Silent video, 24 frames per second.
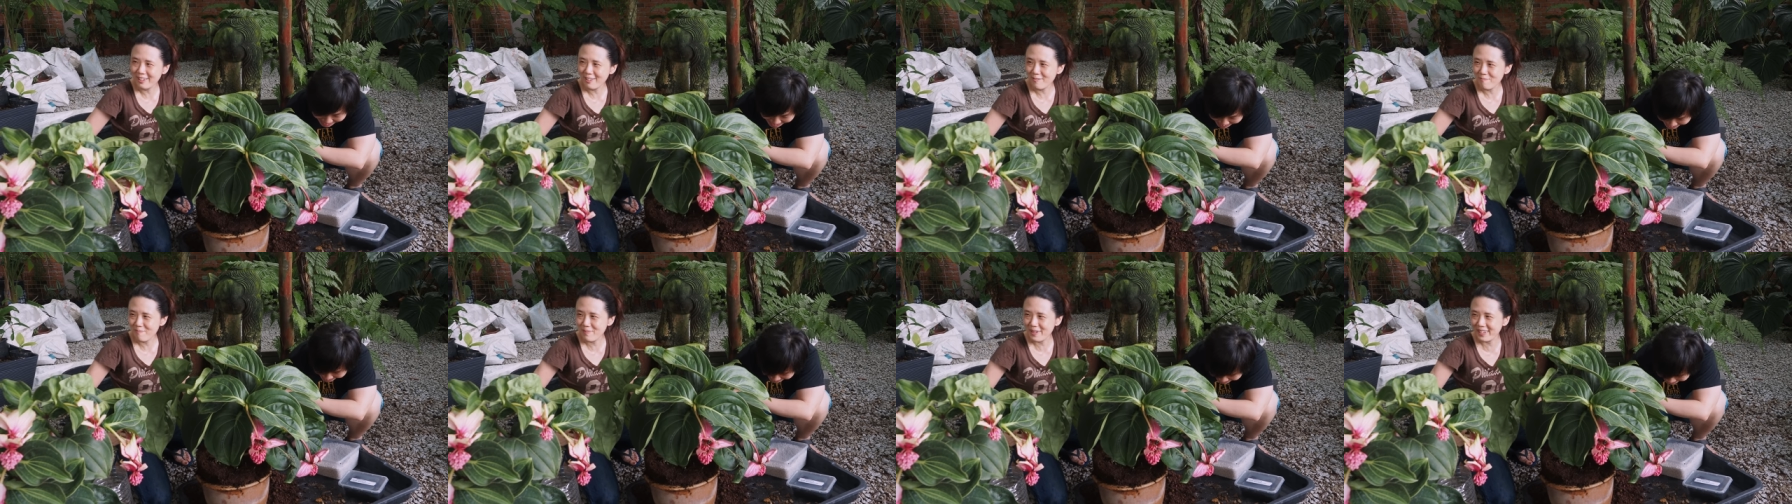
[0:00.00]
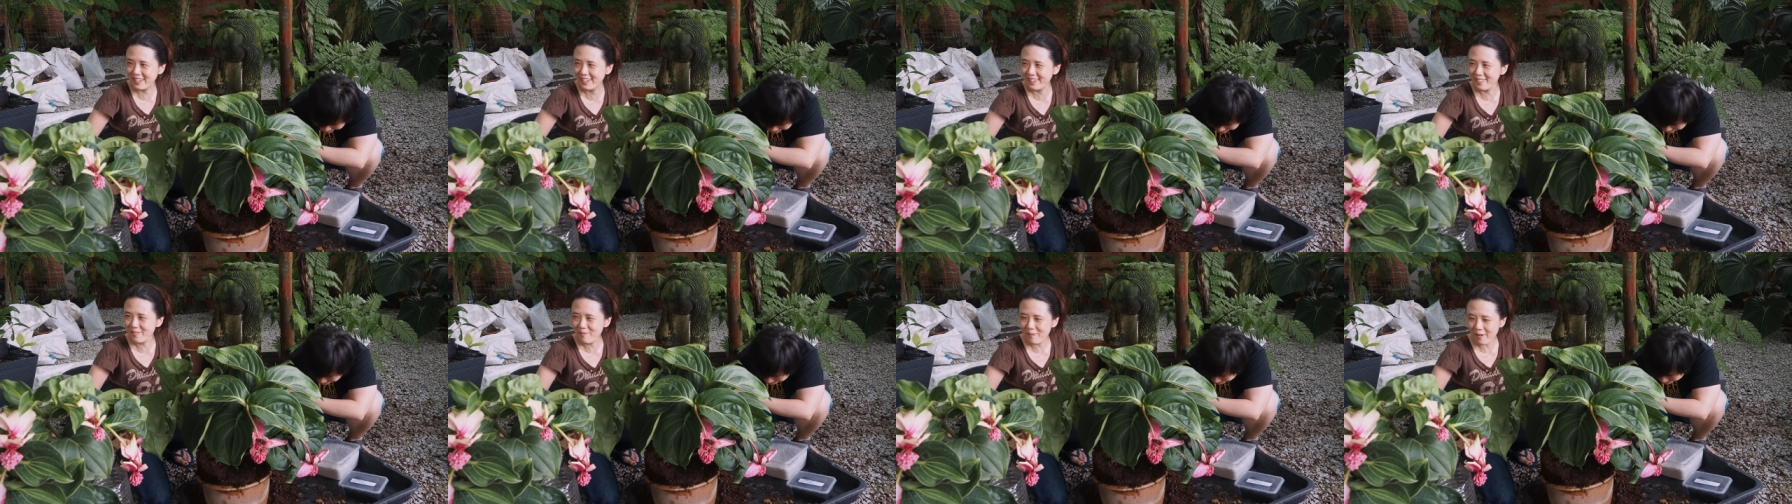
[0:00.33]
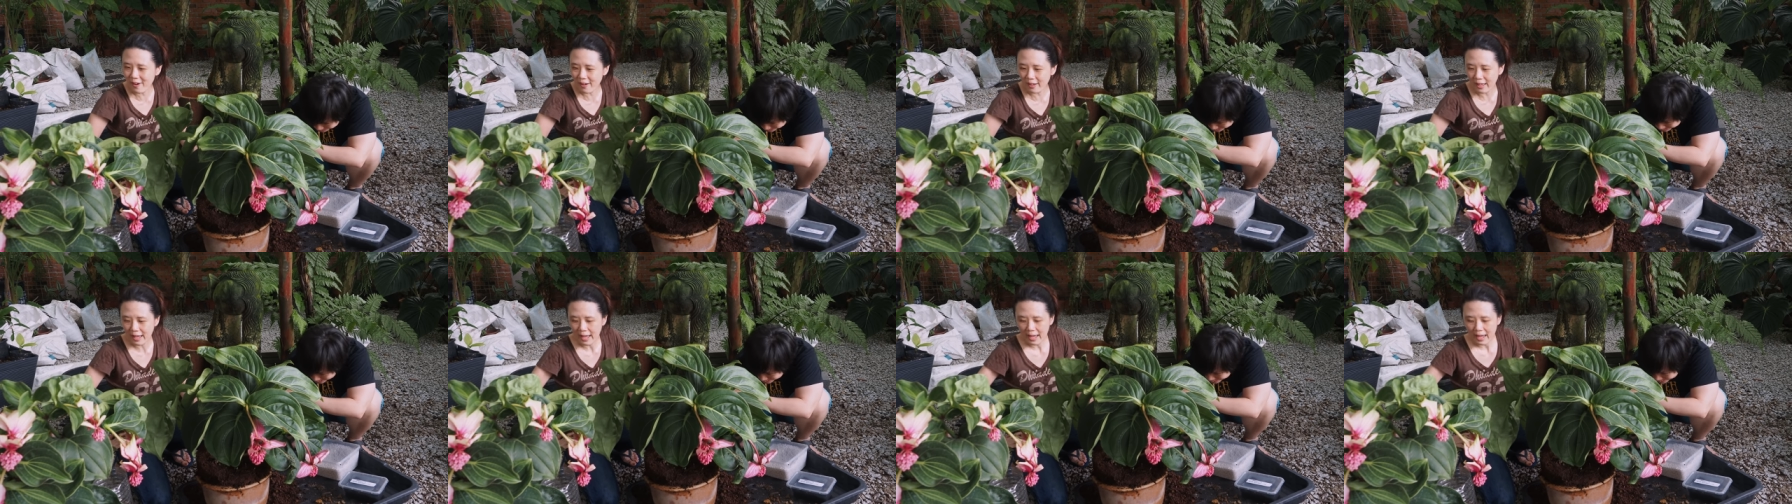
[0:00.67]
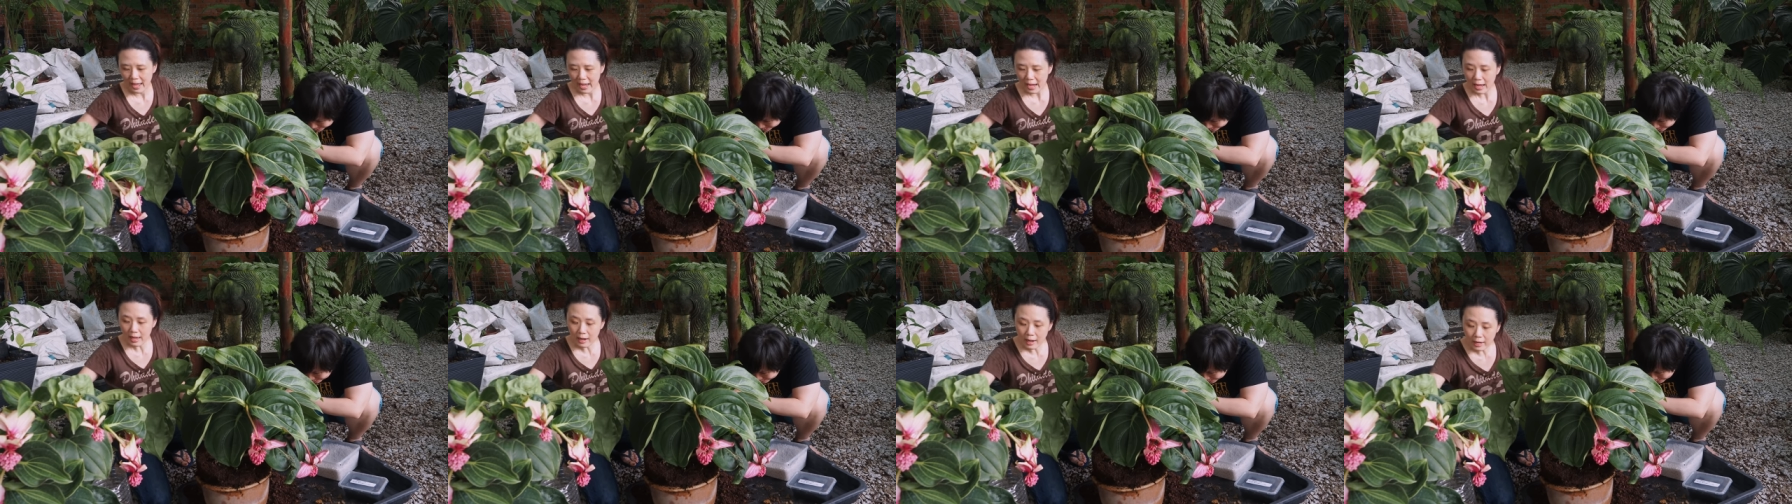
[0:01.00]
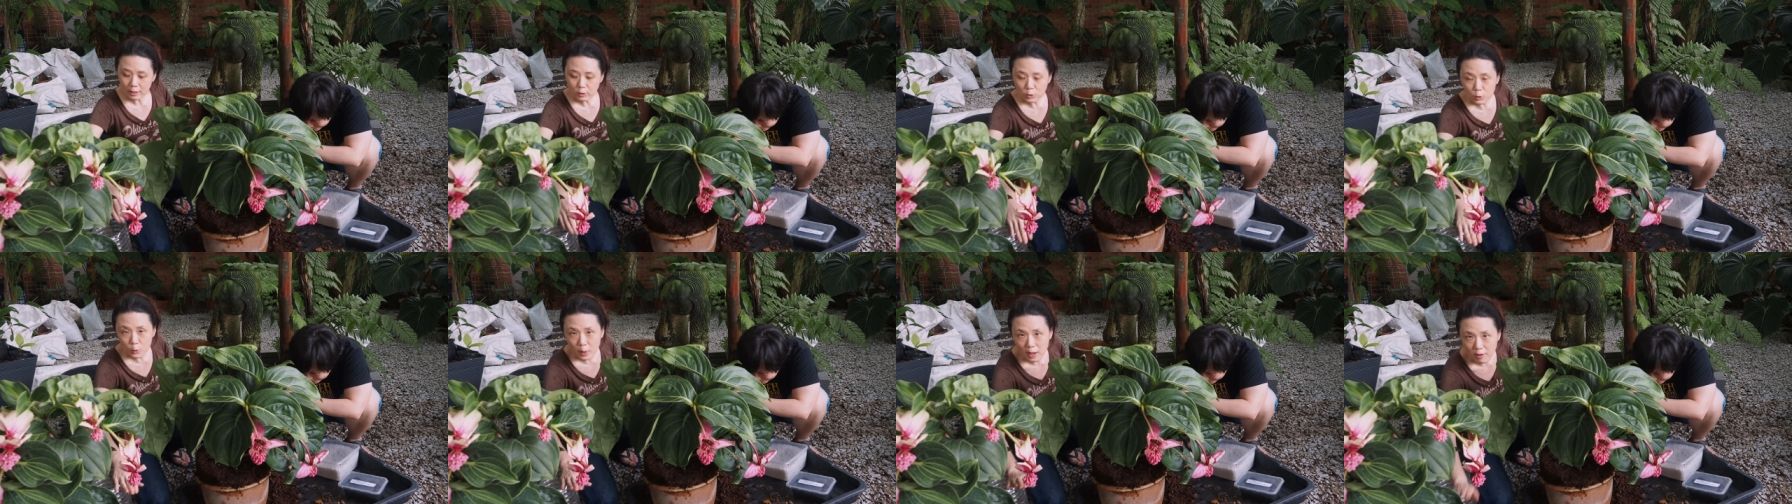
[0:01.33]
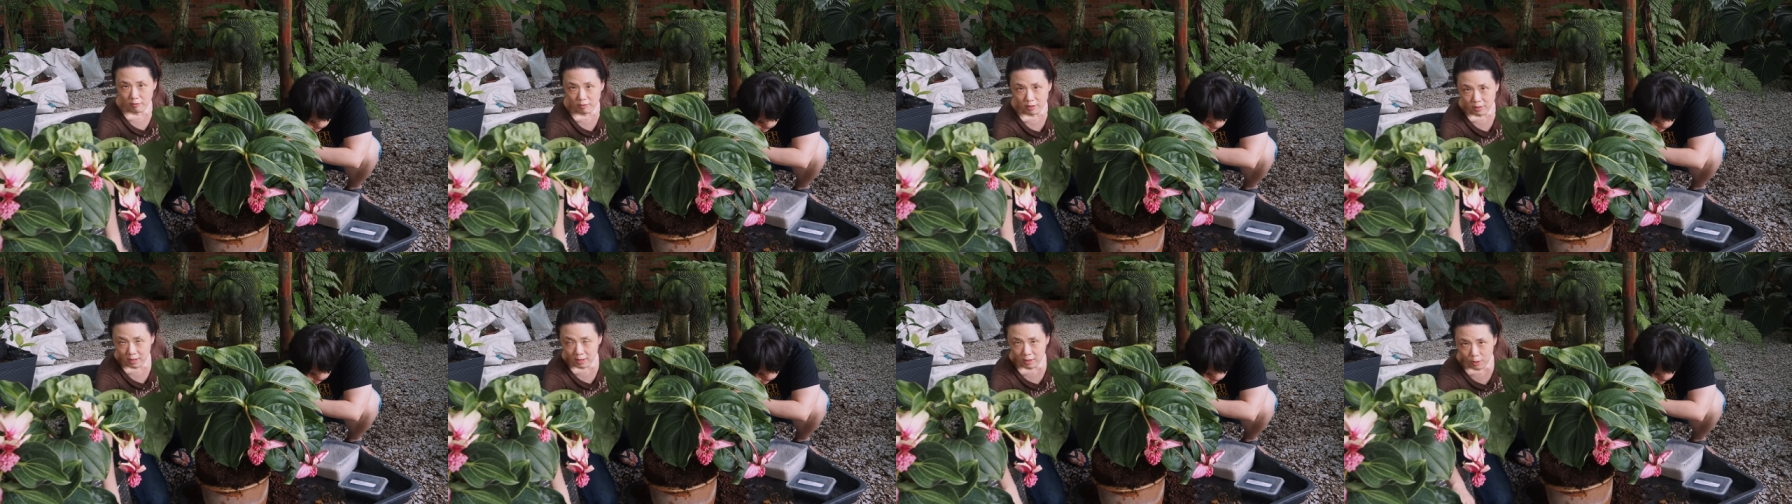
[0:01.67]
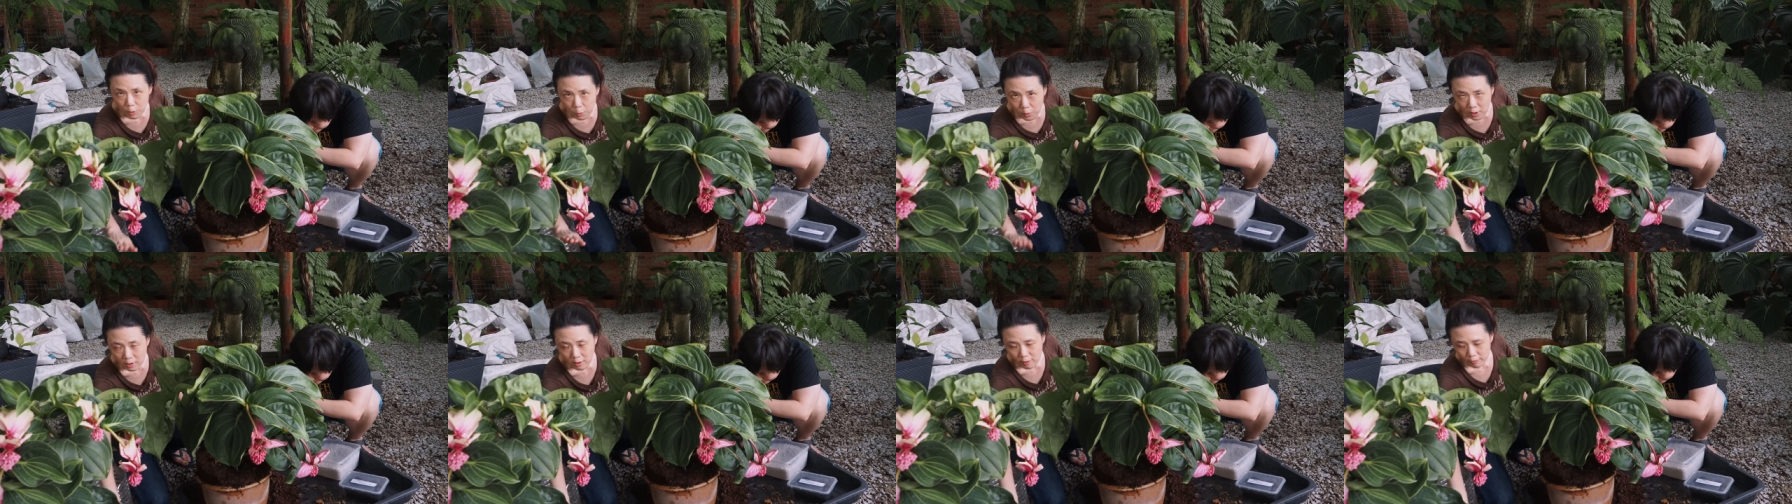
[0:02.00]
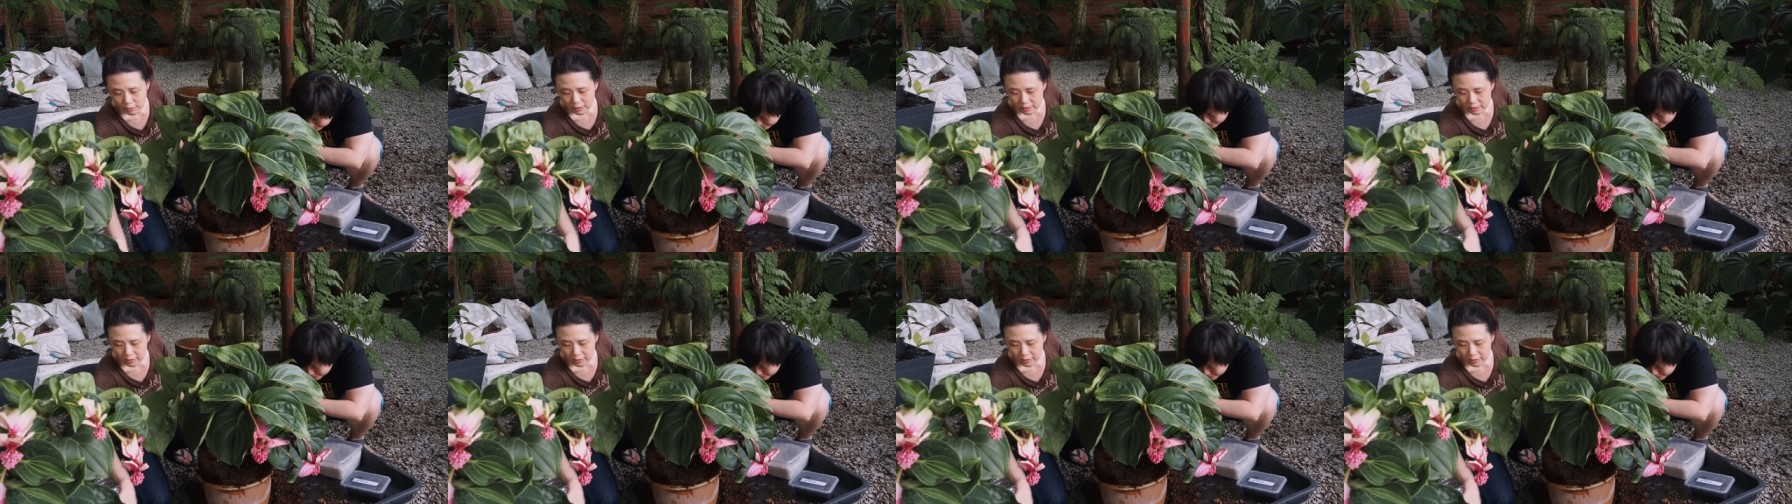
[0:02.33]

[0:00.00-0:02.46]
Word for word: a bigger pot. And I do have another one of